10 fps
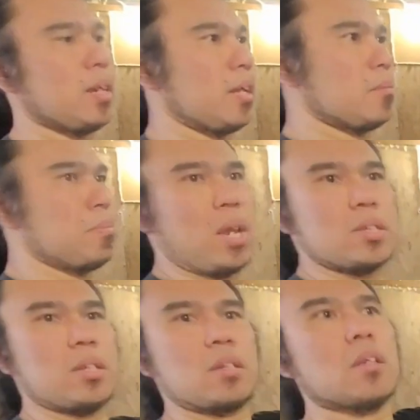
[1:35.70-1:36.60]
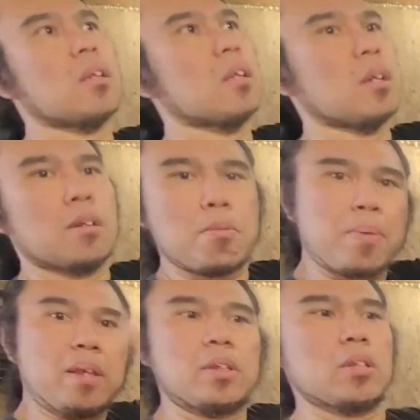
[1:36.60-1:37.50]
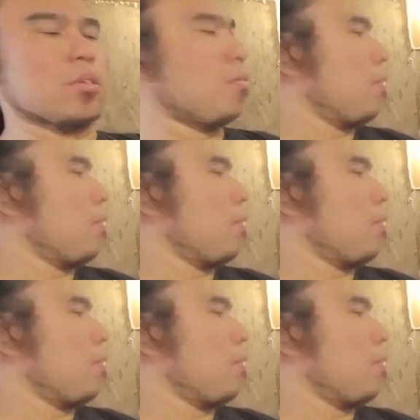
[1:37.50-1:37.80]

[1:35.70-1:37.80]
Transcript: like a basic repainting your